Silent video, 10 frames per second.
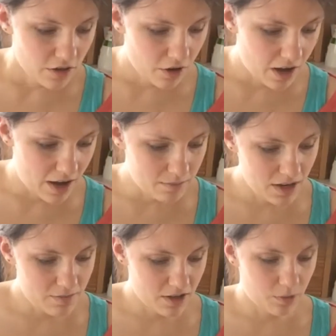So on
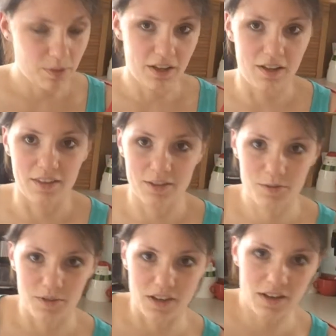my meal plan
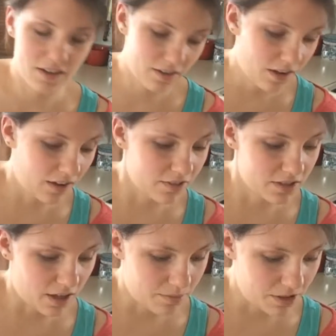this week, I have
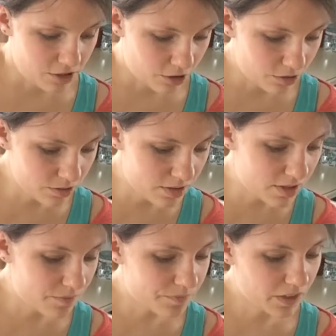Sloppy
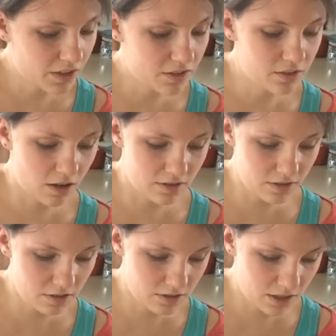Joes,
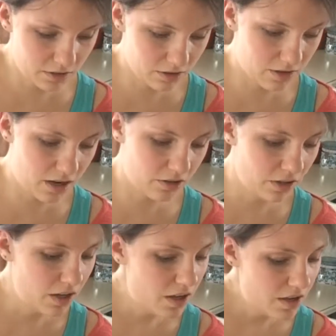sausage and
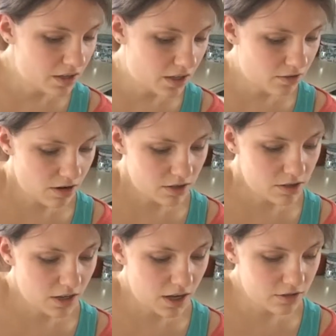sauerkraut, King
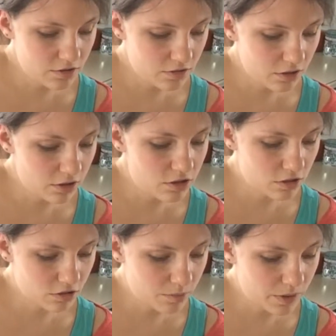Ranch casserole,
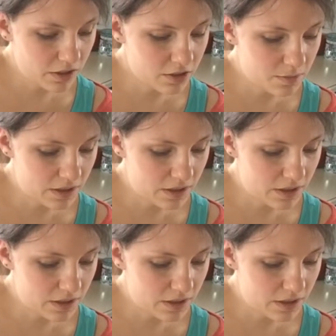chalupa,